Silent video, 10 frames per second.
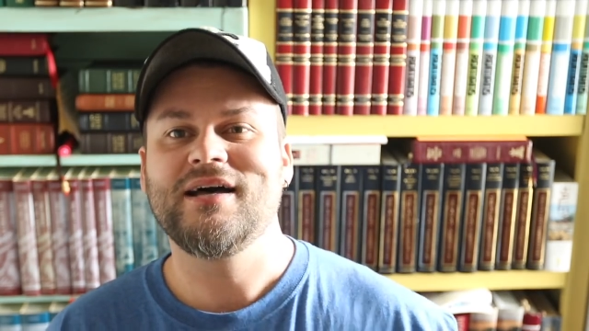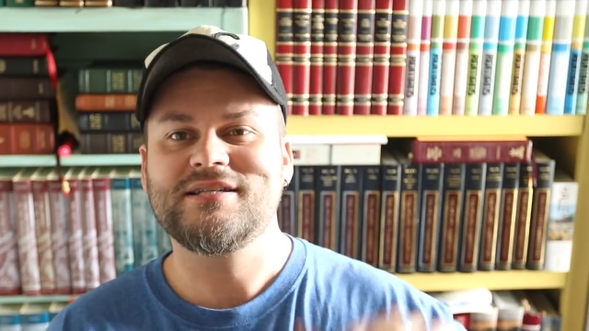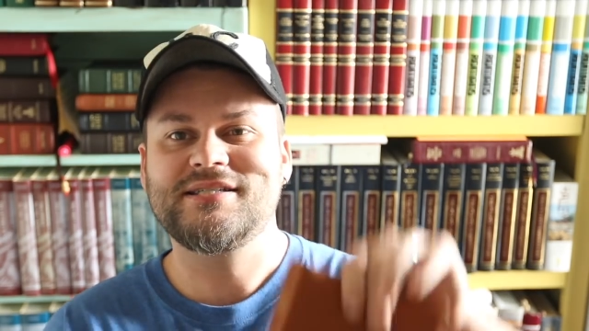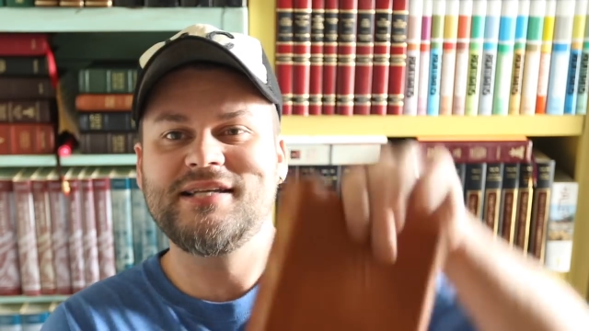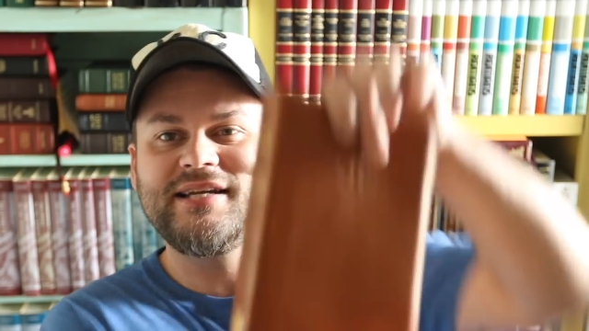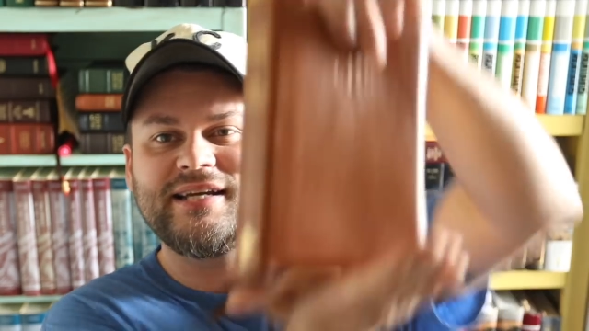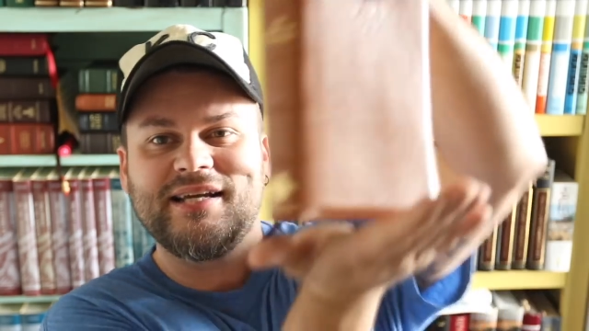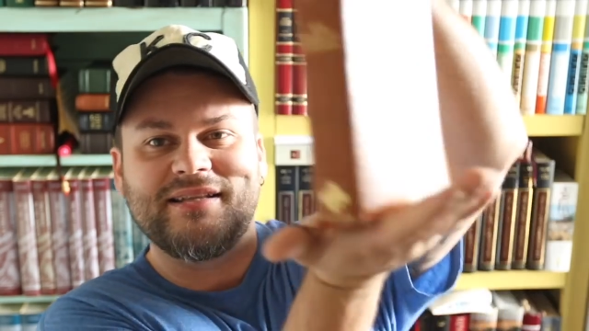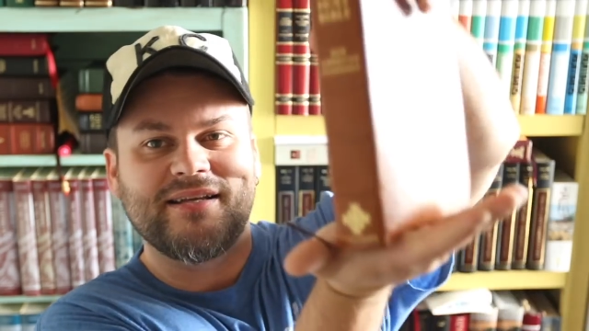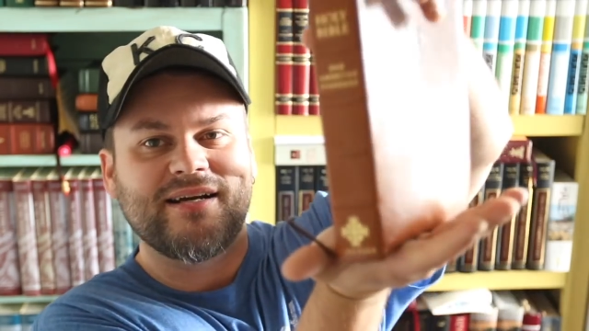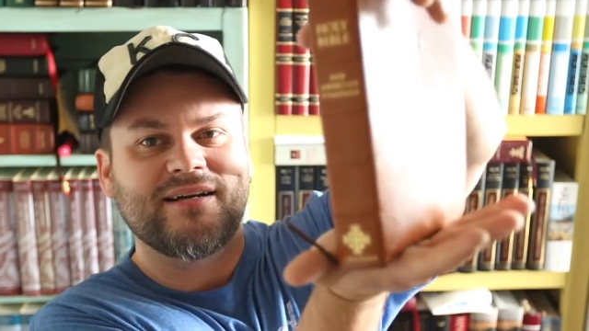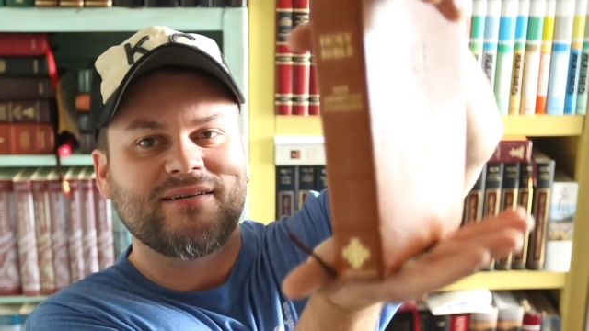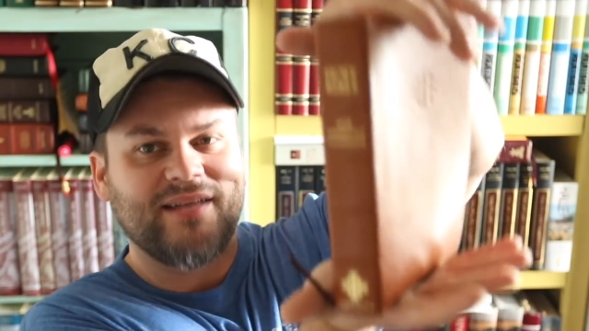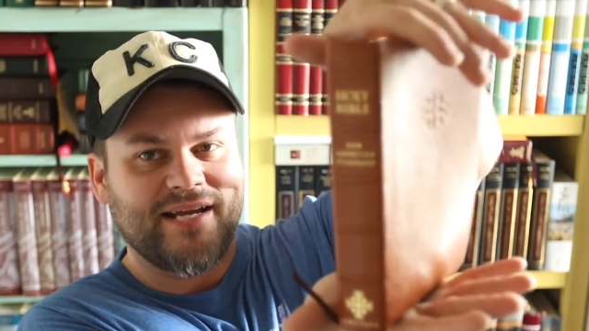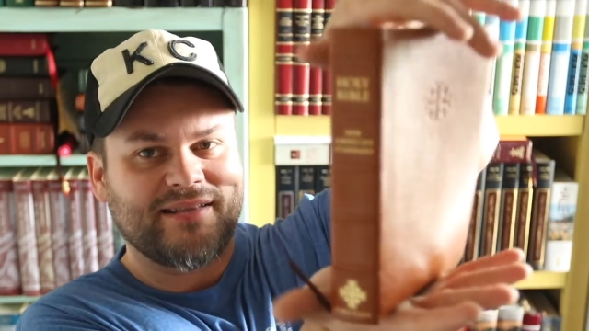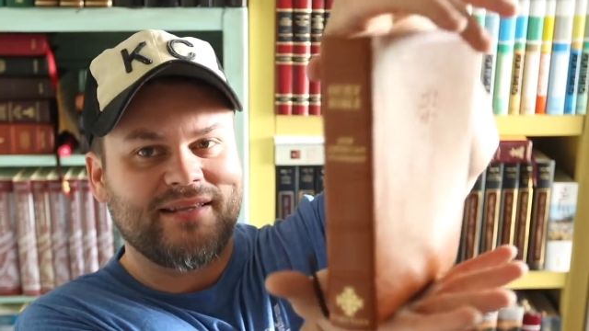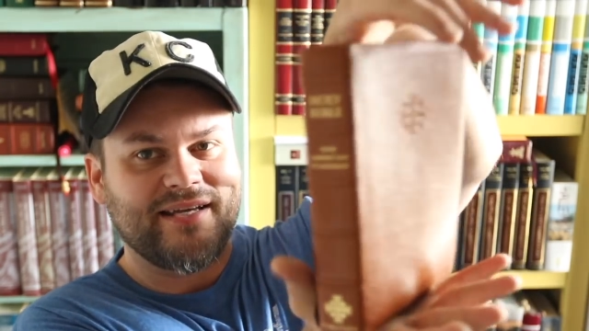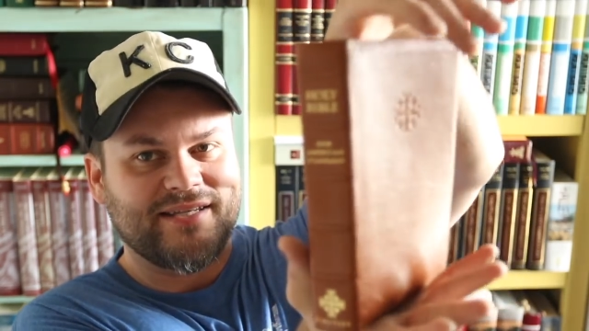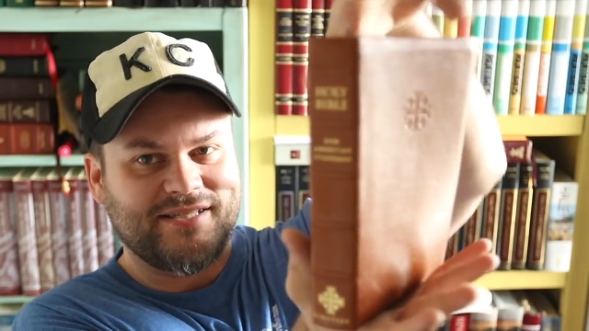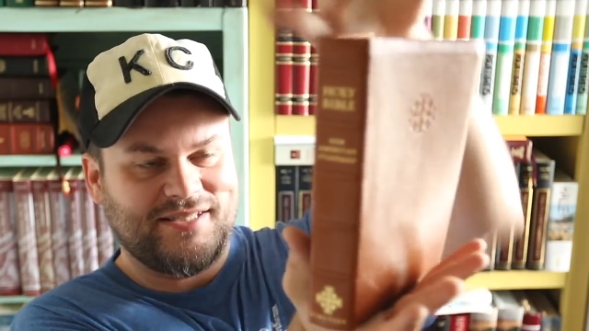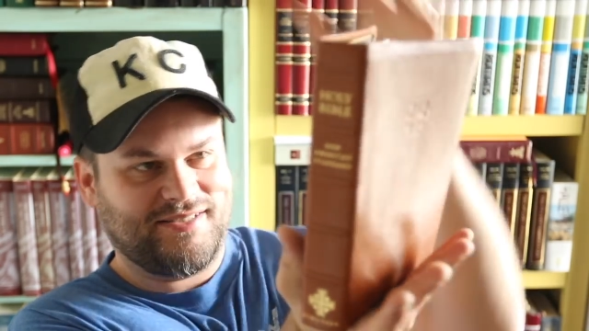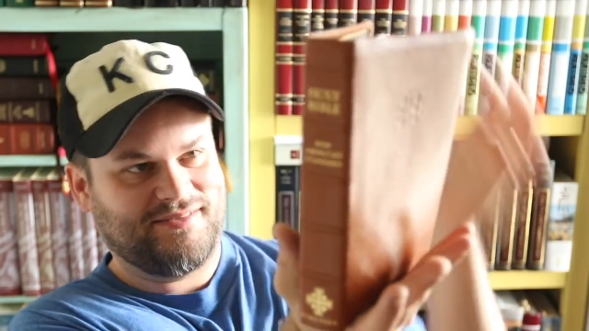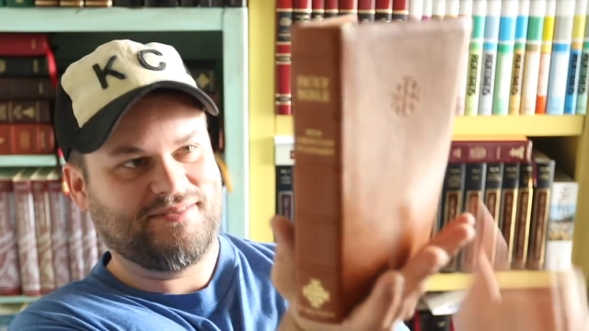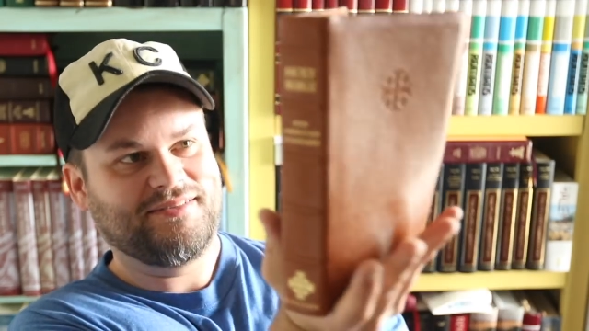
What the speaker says: sitting in there like this.